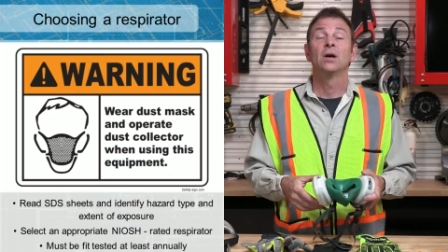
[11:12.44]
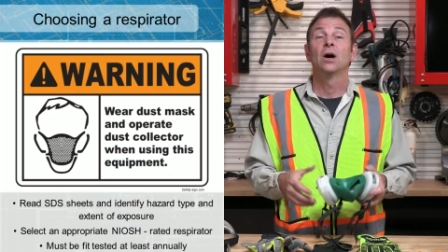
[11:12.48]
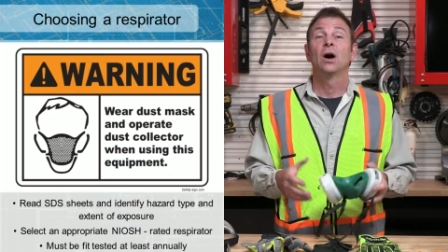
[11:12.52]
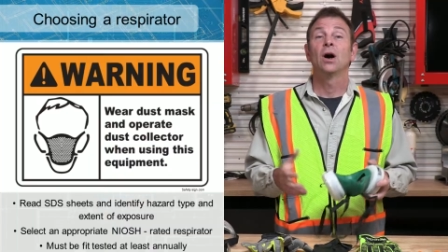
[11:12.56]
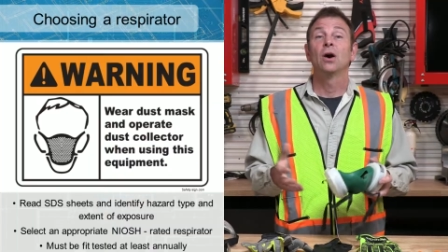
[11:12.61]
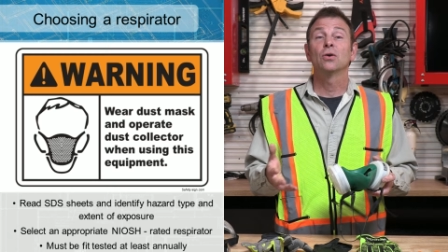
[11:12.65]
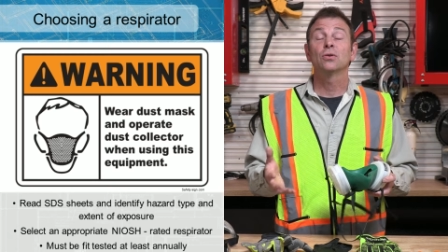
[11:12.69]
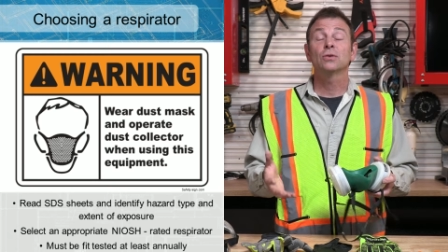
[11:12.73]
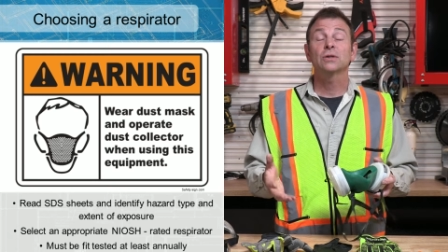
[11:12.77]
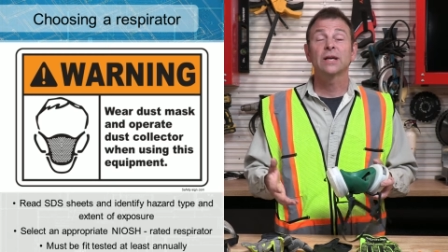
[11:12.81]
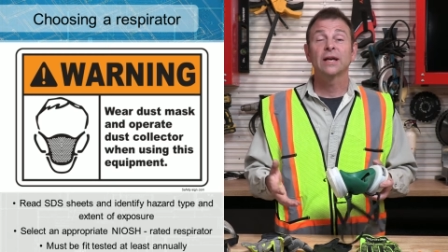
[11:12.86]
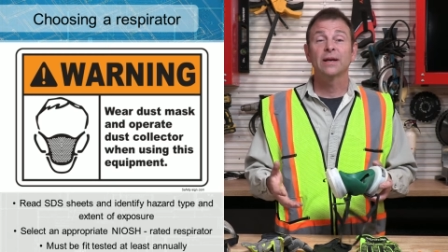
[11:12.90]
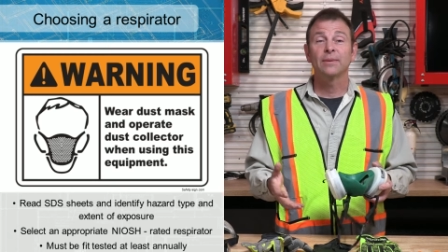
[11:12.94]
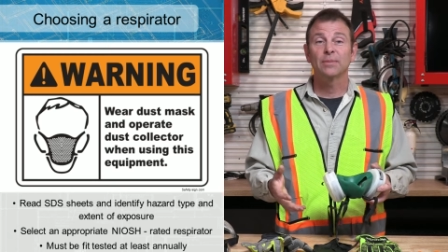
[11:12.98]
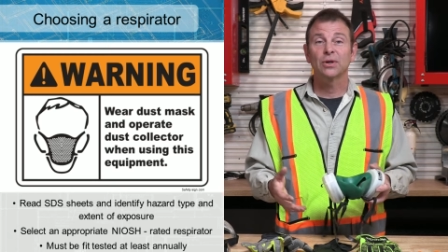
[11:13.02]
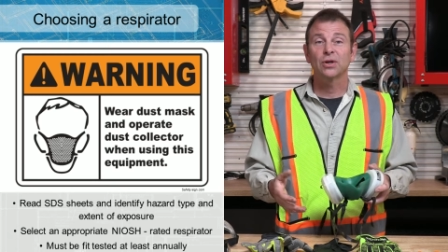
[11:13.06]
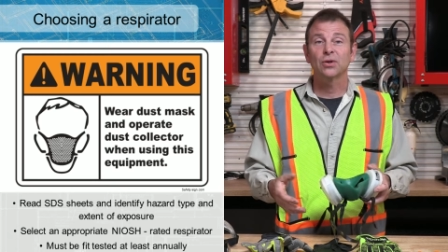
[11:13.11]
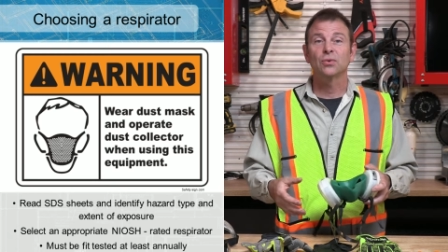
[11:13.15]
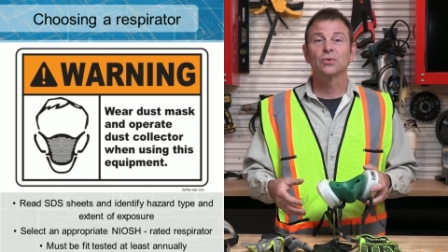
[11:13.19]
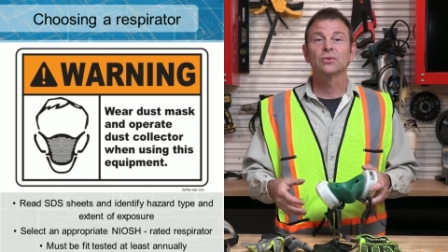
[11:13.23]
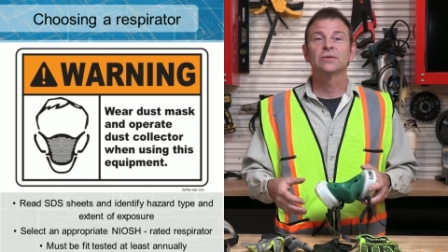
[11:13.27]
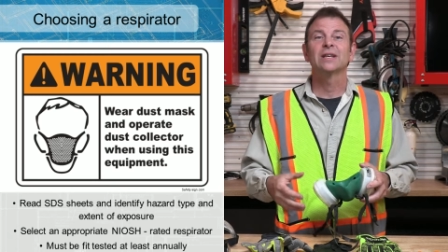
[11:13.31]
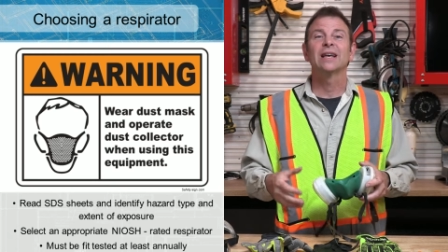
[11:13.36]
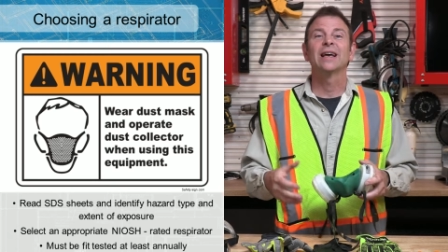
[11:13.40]
All
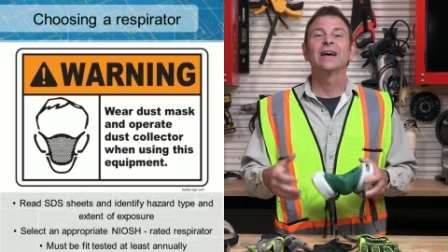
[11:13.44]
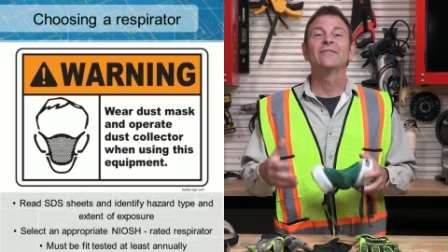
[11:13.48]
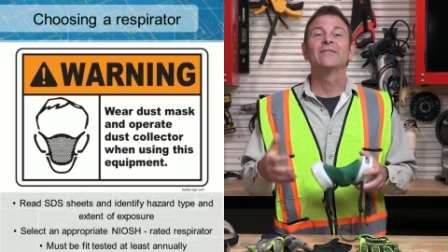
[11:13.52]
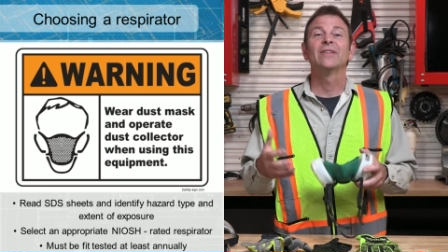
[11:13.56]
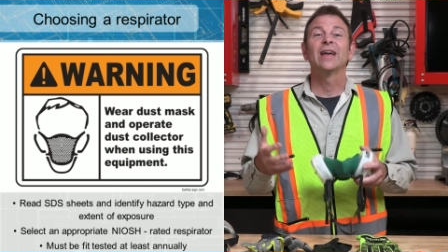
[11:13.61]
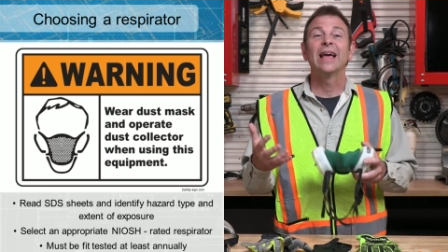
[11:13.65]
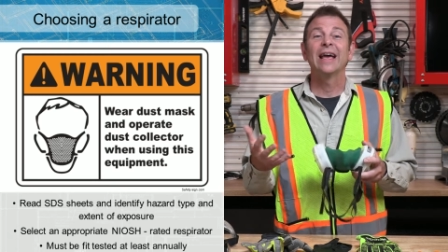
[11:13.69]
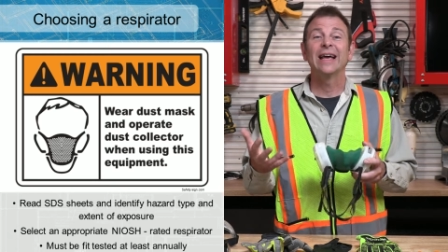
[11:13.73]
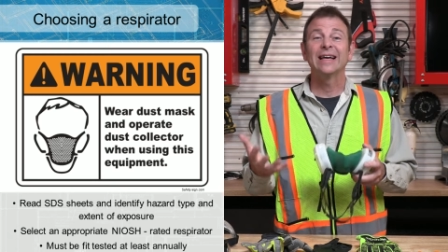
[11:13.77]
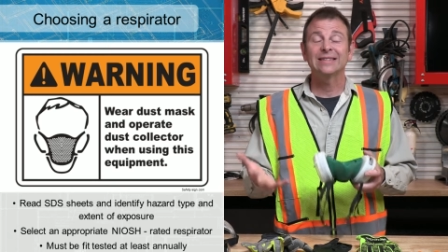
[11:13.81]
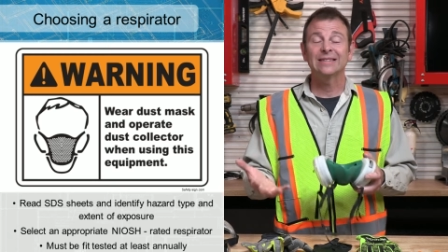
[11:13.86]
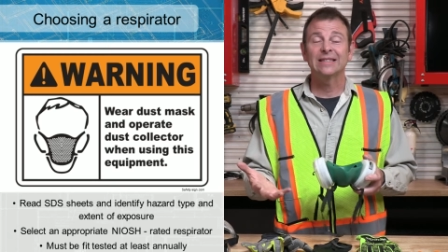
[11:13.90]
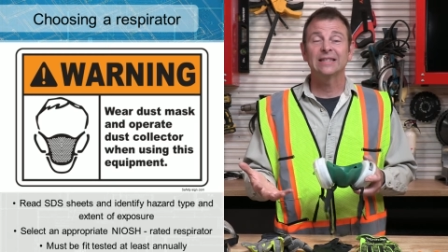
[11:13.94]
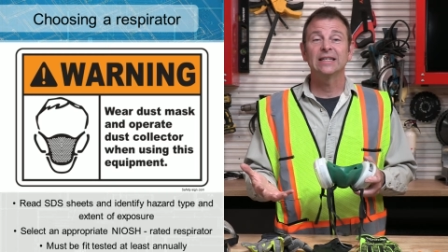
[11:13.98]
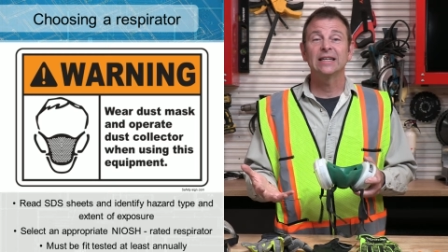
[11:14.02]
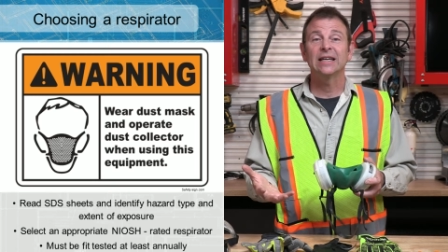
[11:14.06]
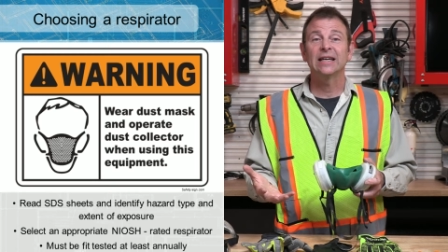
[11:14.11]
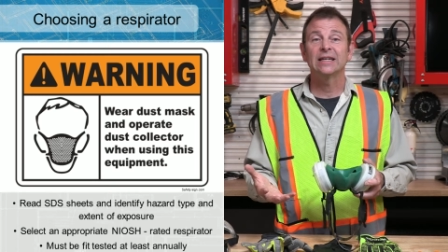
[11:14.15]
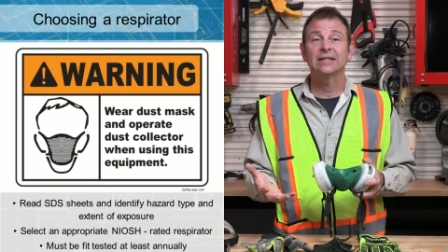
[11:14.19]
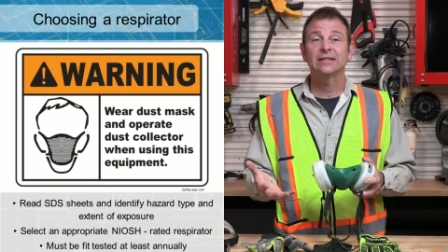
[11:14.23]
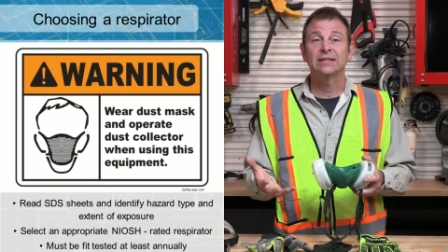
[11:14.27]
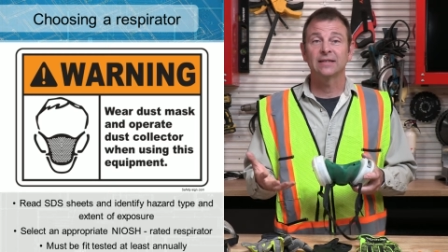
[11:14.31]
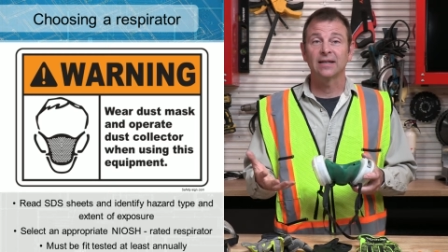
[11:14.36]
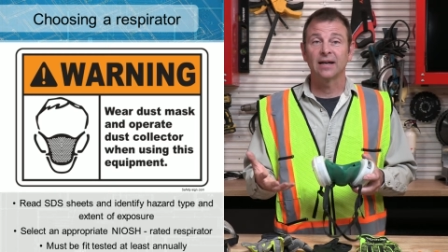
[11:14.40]
chemicals have S
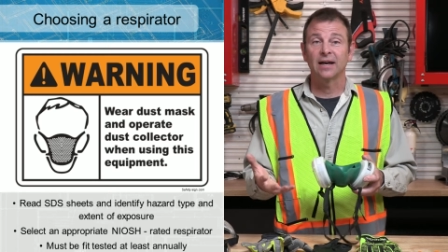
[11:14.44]
D S